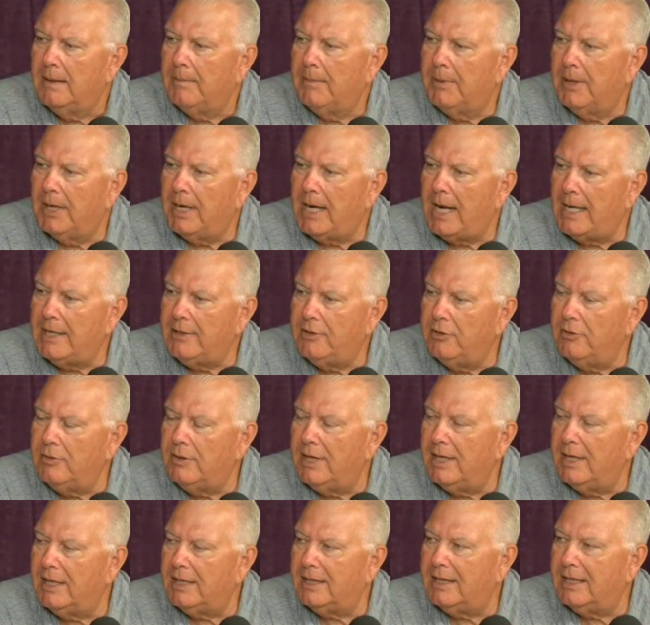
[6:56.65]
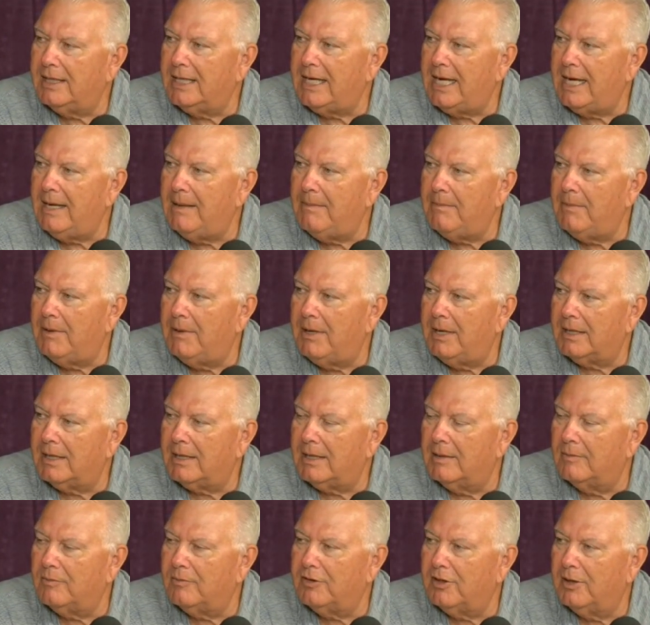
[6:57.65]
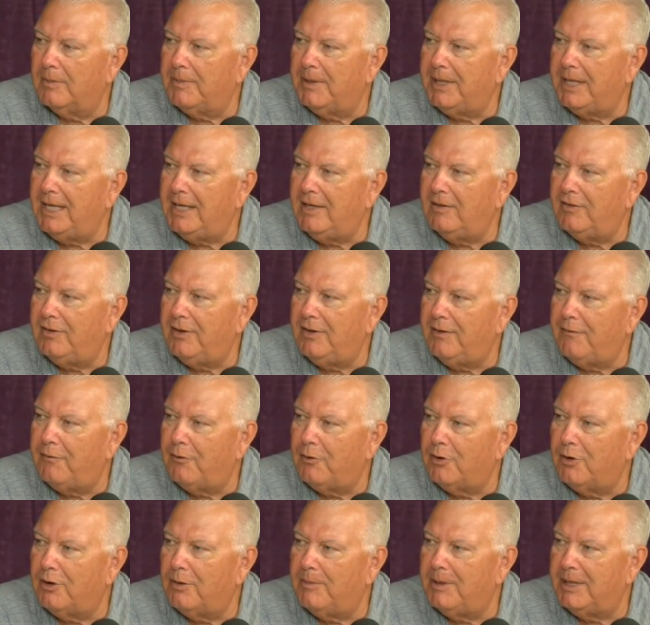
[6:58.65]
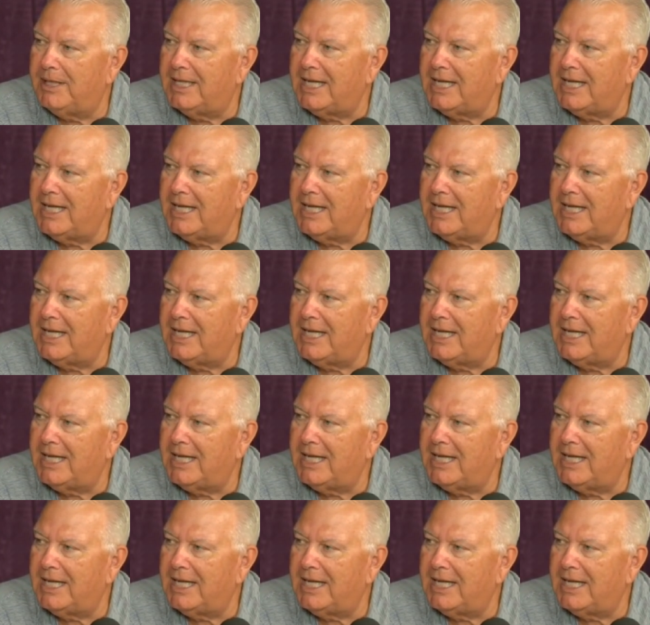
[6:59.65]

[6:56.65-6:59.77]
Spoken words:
But I do think the game comes a little bit easy for him at